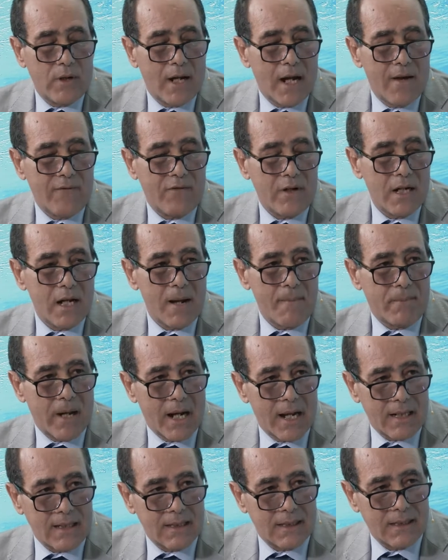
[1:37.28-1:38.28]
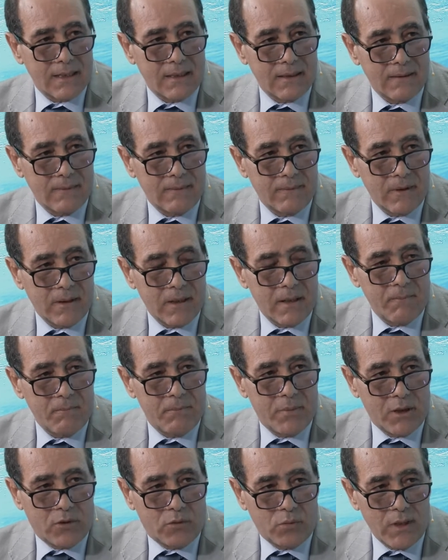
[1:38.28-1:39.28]
we have an imbalance
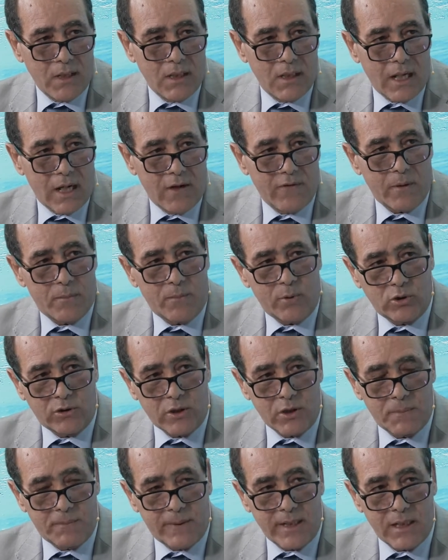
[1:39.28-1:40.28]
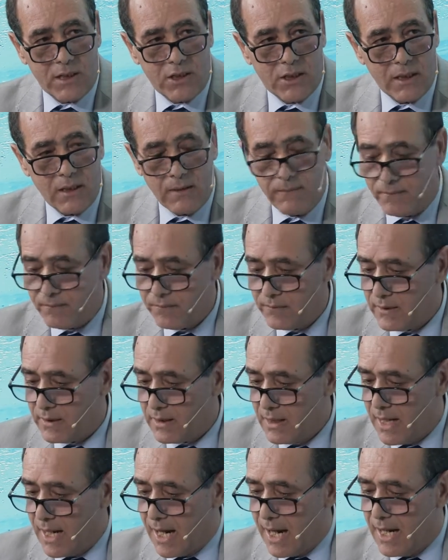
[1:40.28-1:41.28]
between evapotranspiration
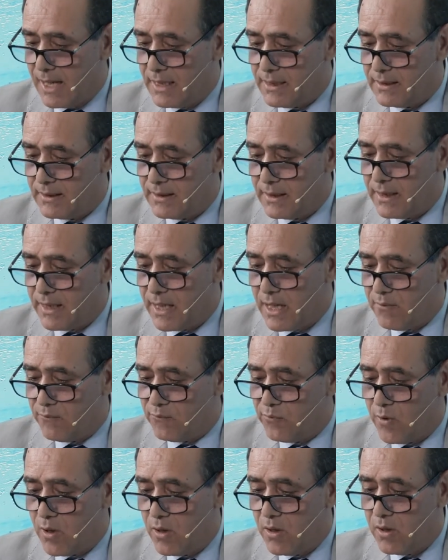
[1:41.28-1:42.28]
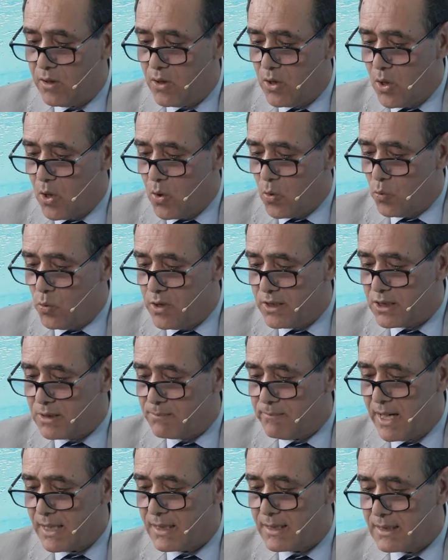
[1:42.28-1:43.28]
and rainfall, which
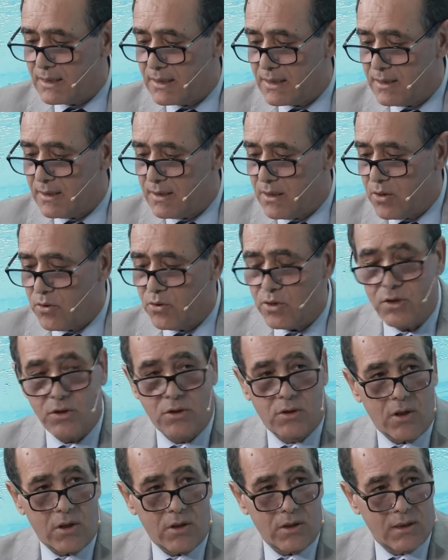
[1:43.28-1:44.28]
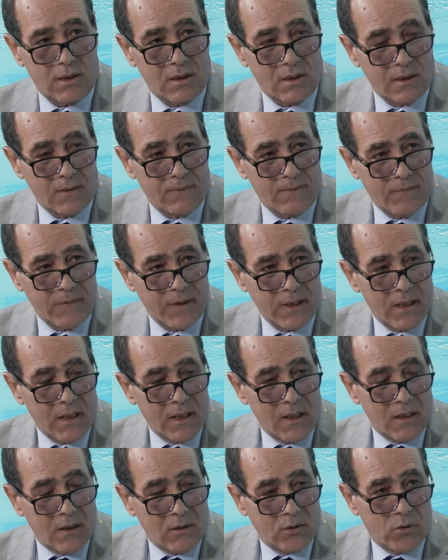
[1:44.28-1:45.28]
makes the recourse
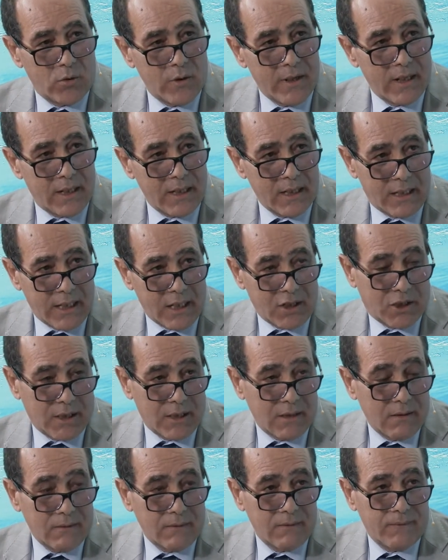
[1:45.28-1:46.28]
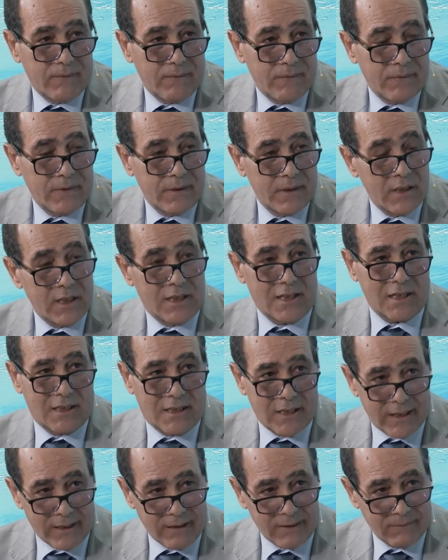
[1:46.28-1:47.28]
to irrigation
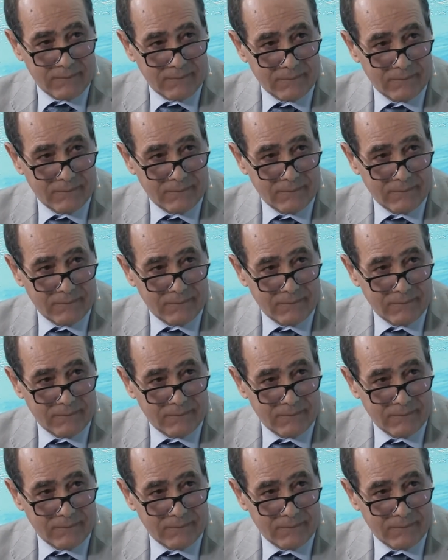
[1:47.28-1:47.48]
necessary.